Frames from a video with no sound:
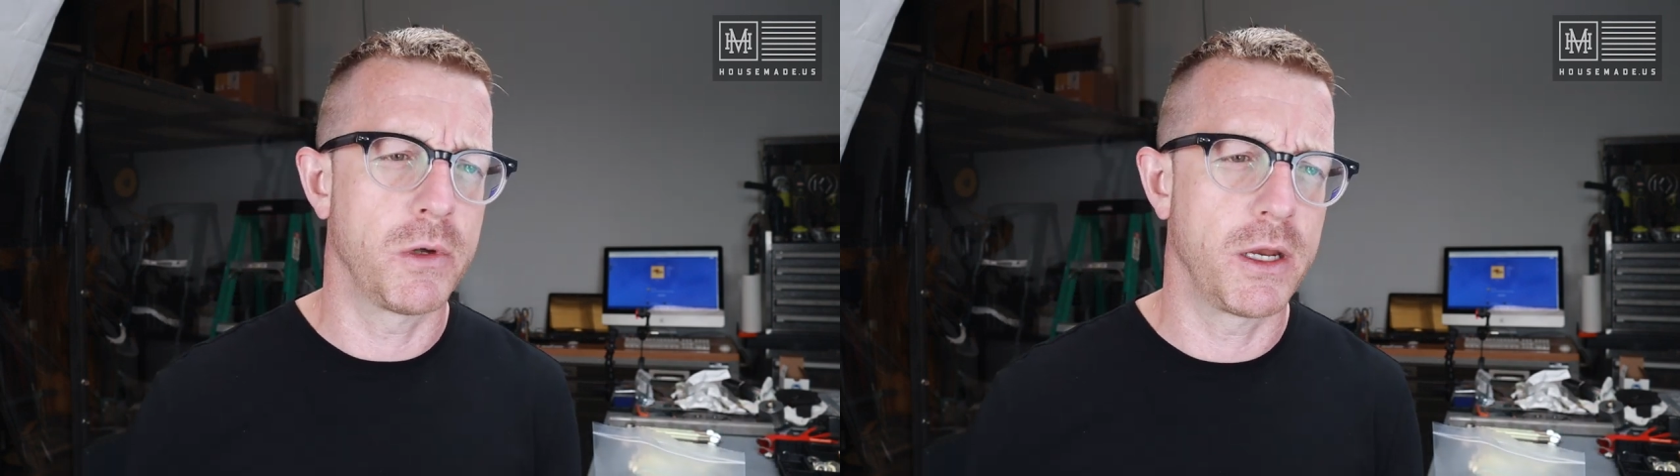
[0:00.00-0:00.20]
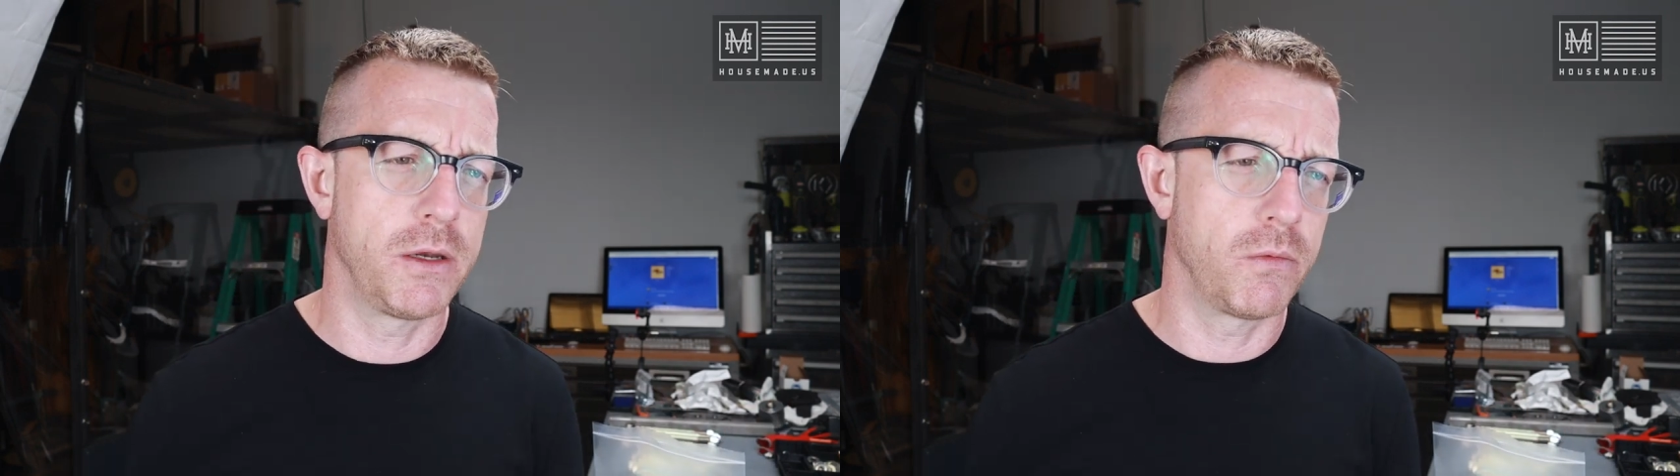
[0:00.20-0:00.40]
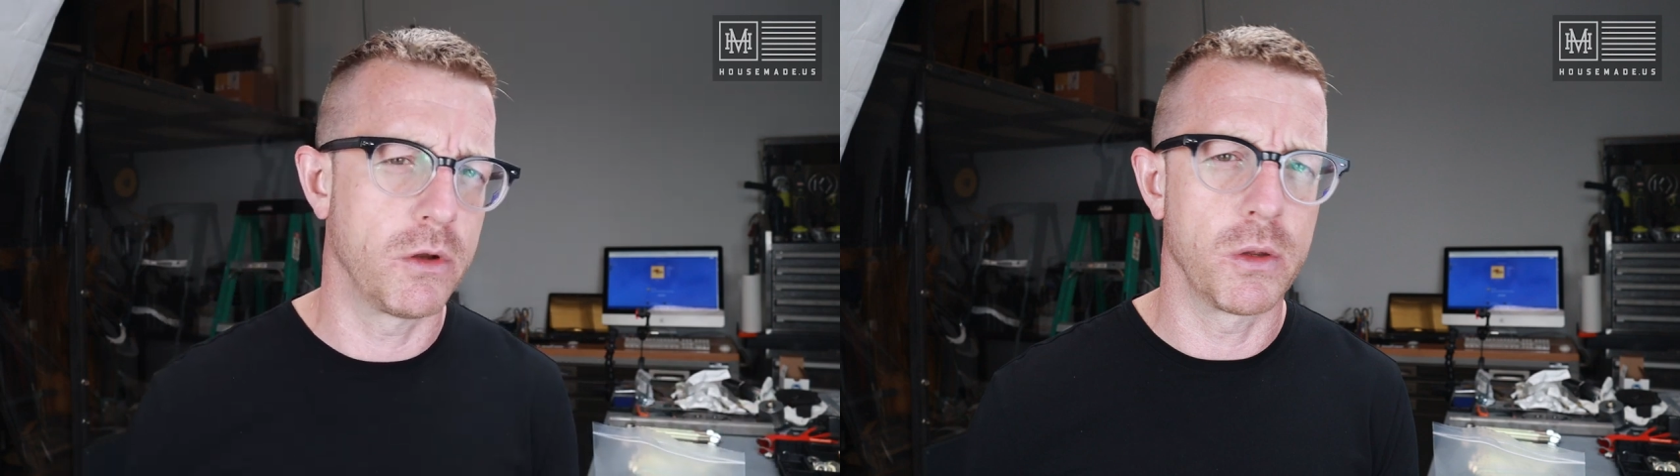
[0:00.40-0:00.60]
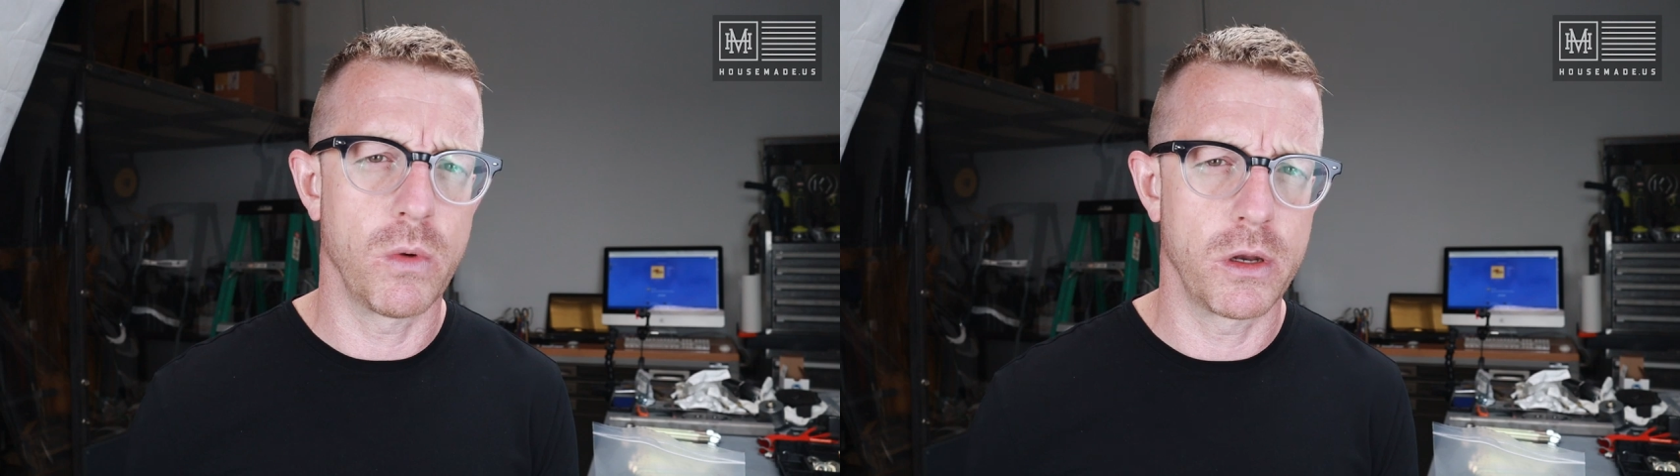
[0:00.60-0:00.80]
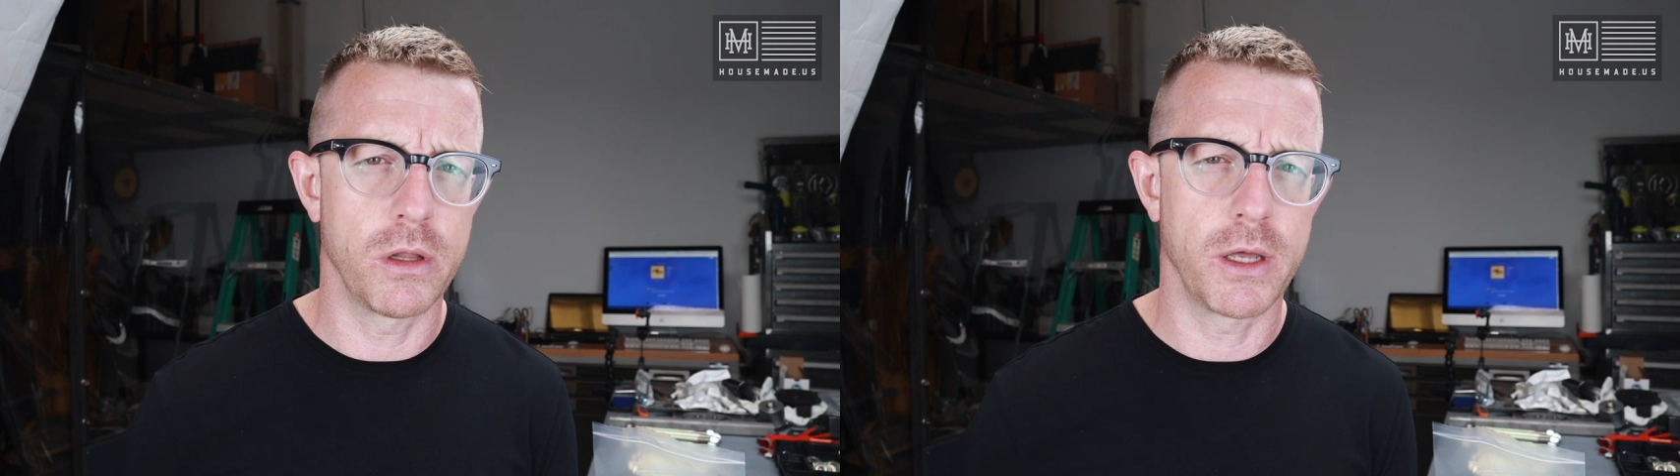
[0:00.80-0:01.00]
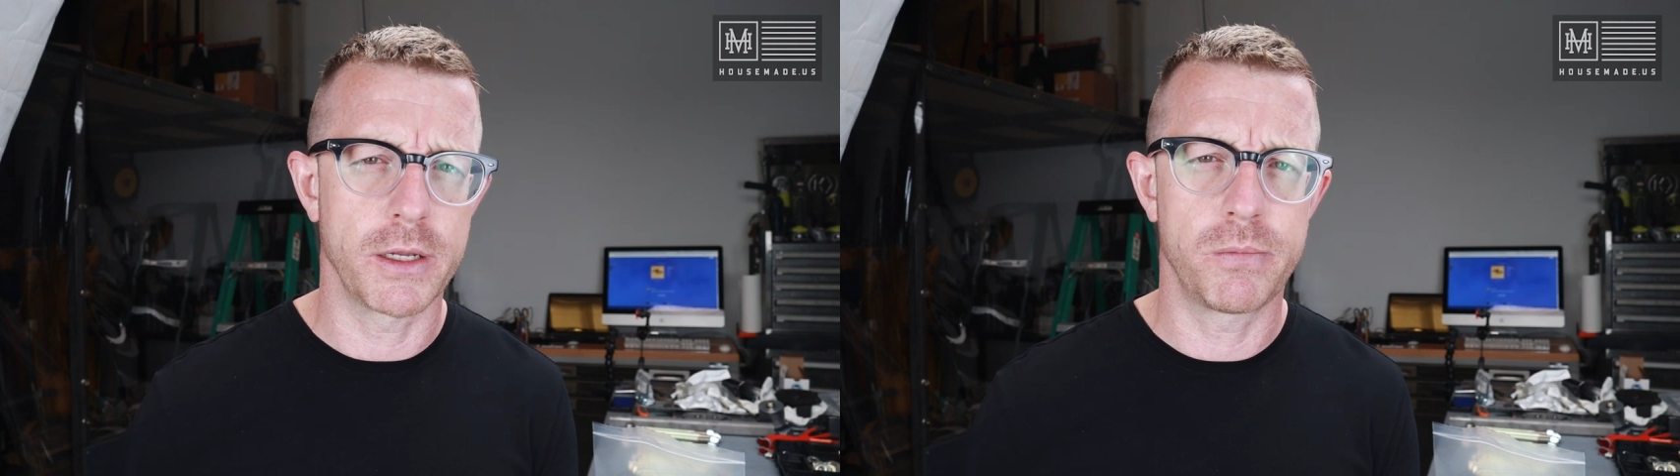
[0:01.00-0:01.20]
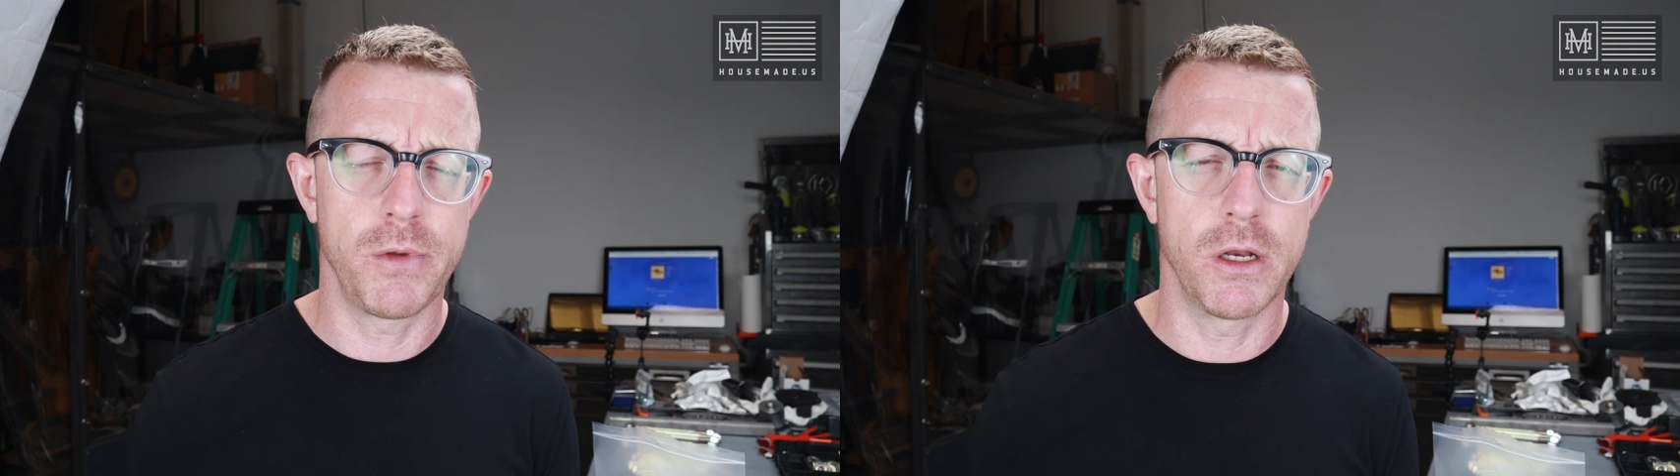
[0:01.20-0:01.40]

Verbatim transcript: but I didn't really want to like,